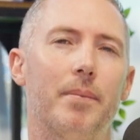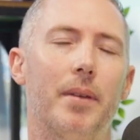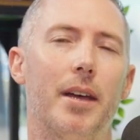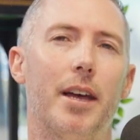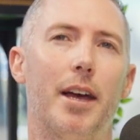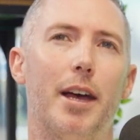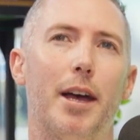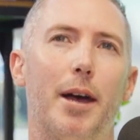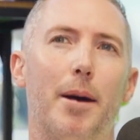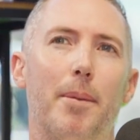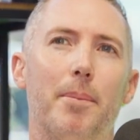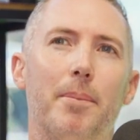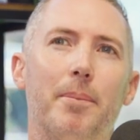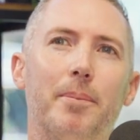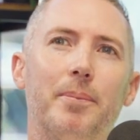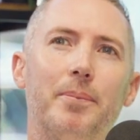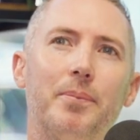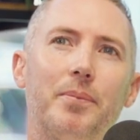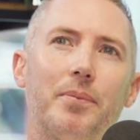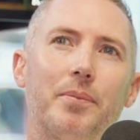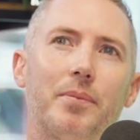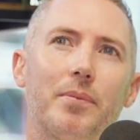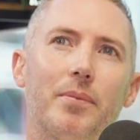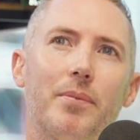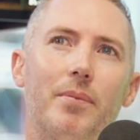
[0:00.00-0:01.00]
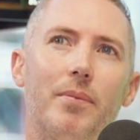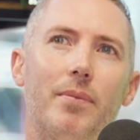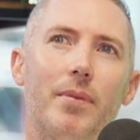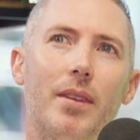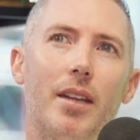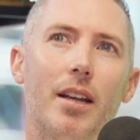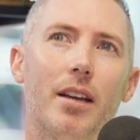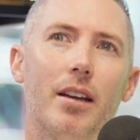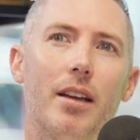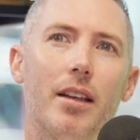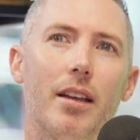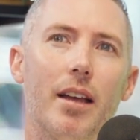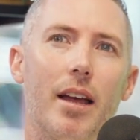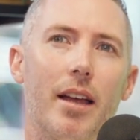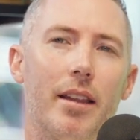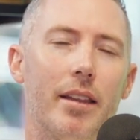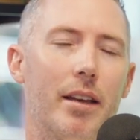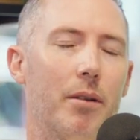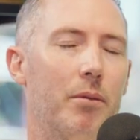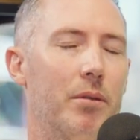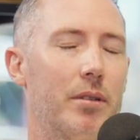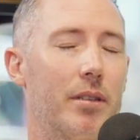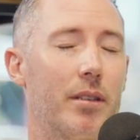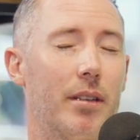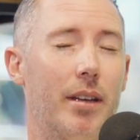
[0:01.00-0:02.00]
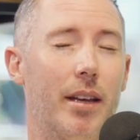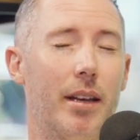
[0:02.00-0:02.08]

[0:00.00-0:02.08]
And that was